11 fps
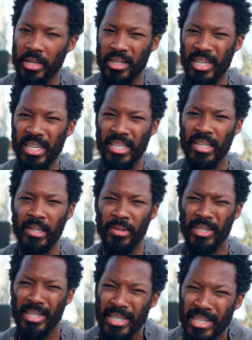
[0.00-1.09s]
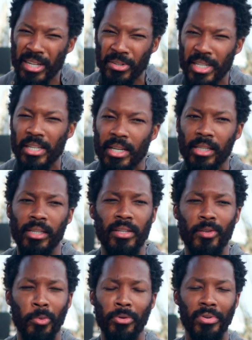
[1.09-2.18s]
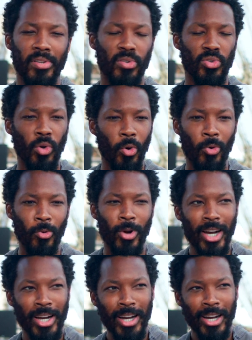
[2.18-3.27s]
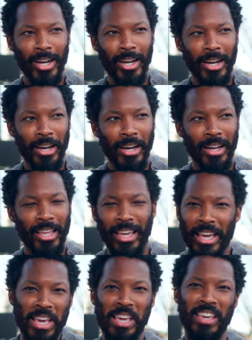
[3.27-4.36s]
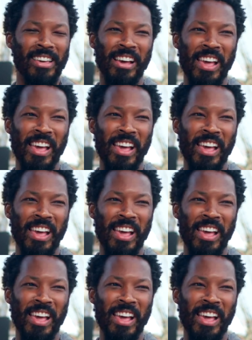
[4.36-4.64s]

the detail in this movie is so key.